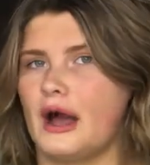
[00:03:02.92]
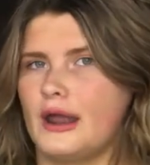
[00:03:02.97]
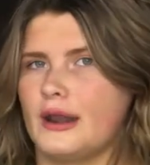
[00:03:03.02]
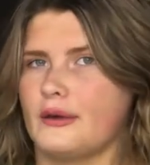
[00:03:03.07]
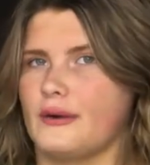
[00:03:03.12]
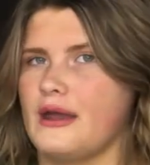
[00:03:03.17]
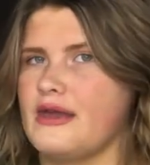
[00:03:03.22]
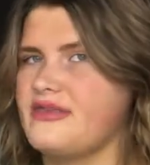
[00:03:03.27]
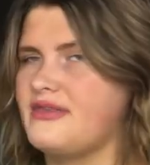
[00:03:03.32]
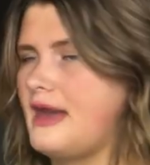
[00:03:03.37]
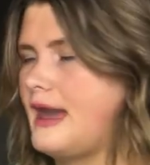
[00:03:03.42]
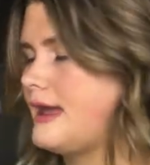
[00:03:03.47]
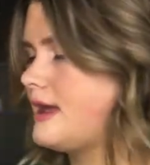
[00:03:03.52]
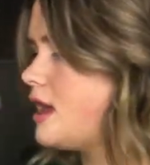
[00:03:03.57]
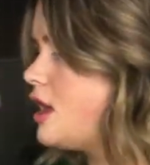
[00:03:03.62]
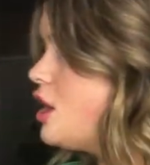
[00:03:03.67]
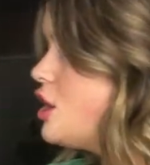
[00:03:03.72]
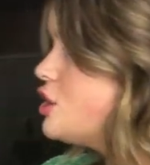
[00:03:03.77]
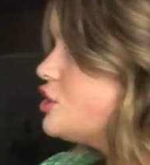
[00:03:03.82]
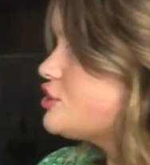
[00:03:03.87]
color I
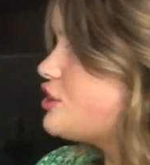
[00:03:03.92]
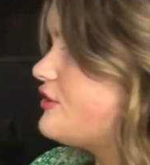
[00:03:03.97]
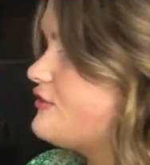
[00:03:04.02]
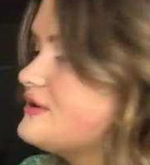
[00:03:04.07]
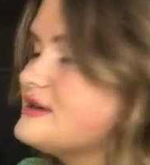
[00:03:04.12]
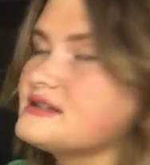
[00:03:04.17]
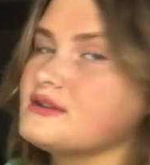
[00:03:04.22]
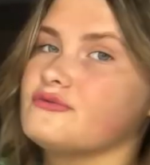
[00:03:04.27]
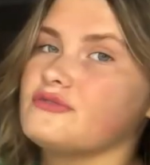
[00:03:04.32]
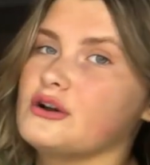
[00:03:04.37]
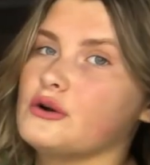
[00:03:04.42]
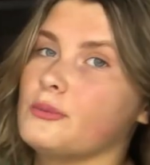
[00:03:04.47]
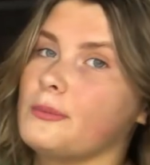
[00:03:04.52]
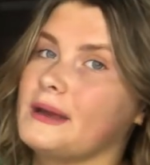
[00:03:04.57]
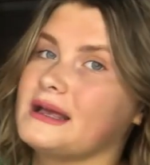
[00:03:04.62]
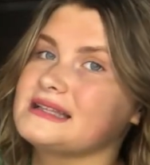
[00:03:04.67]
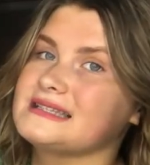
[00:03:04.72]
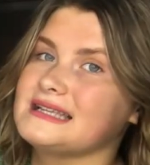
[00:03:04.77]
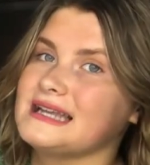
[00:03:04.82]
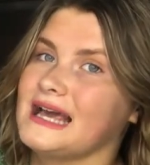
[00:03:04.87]
think so there is a real
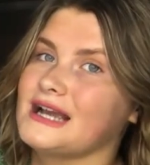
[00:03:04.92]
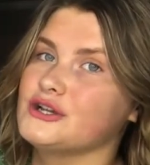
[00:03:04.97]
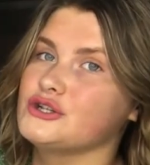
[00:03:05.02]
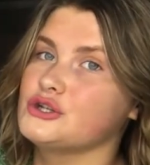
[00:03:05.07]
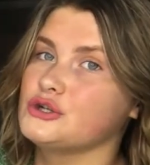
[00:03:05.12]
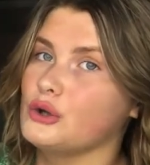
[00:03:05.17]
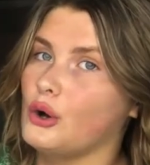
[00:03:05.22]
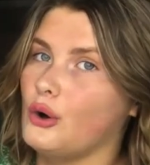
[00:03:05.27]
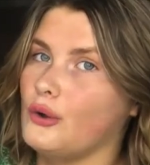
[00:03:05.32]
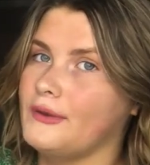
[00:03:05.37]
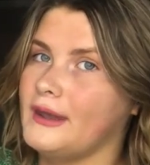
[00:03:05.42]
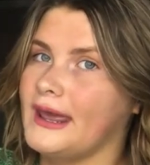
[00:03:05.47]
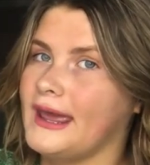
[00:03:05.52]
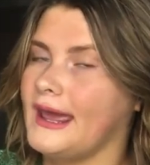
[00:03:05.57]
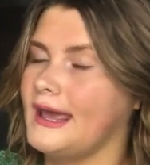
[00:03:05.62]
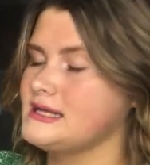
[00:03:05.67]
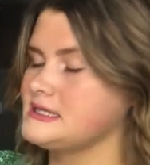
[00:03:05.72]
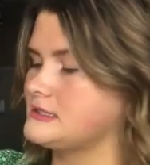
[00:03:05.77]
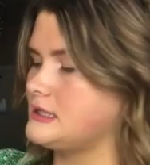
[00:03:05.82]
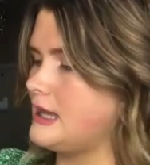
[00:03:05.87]
big selection on
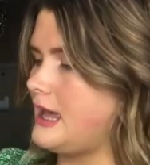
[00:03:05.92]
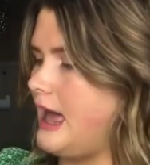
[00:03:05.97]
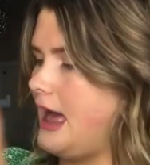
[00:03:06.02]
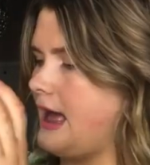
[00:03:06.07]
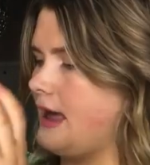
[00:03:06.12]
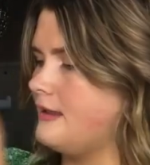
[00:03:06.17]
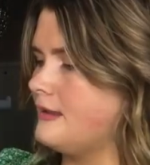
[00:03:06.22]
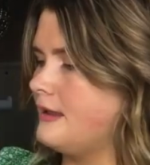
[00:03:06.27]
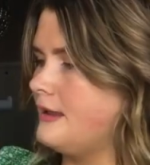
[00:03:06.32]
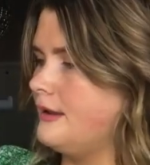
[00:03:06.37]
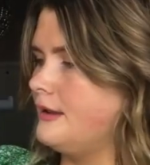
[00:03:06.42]
here so yeah